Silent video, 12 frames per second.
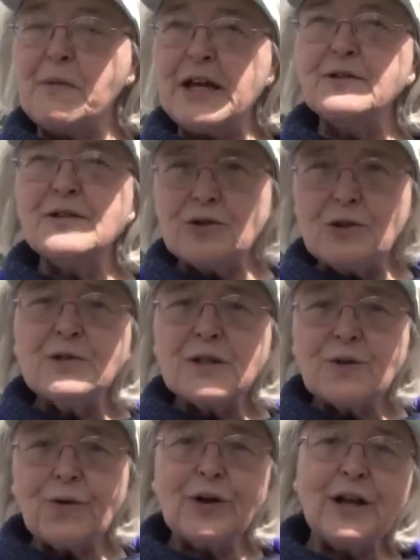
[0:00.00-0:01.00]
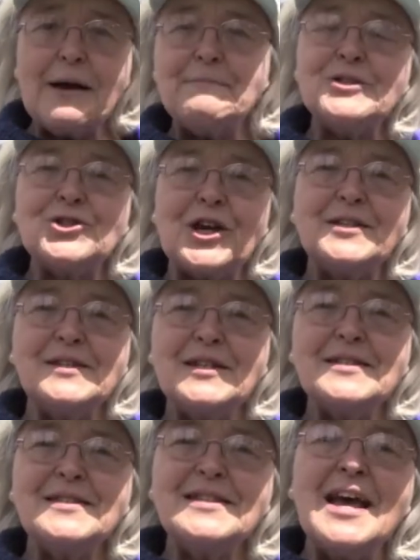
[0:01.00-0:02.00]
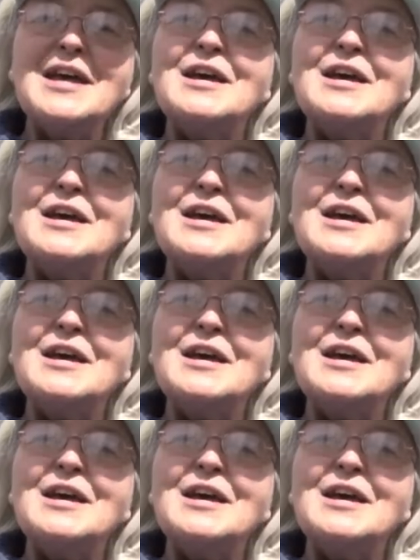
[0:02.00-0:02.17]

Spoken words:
Maine Students for Climate Justice.